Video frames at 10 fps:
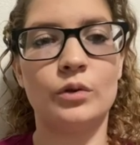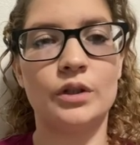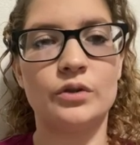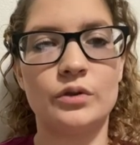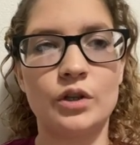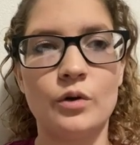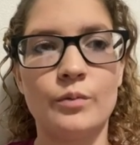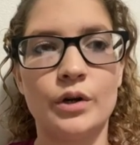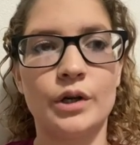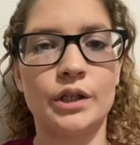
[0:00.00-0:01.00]
and do his
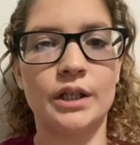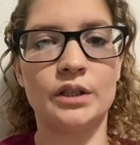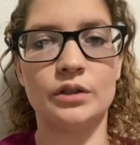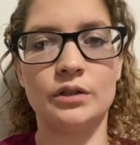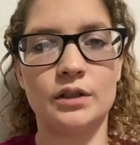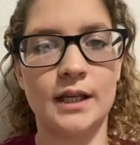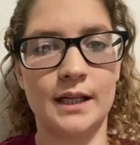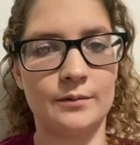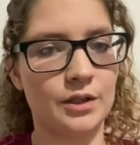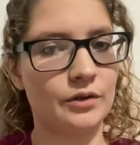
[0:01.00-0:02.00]
homework and take
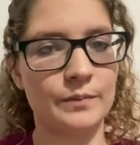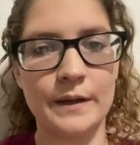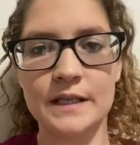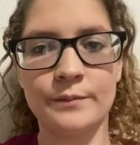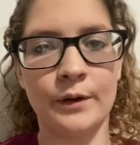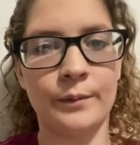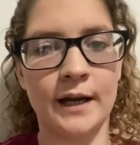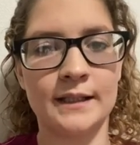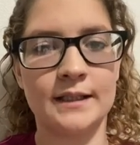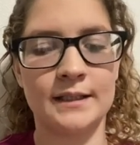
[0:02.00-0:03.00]
him to his baseball
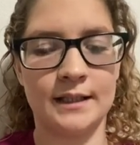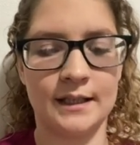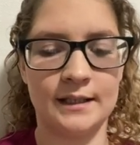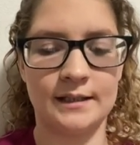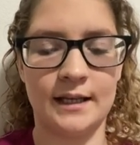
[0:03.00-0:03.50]
practices.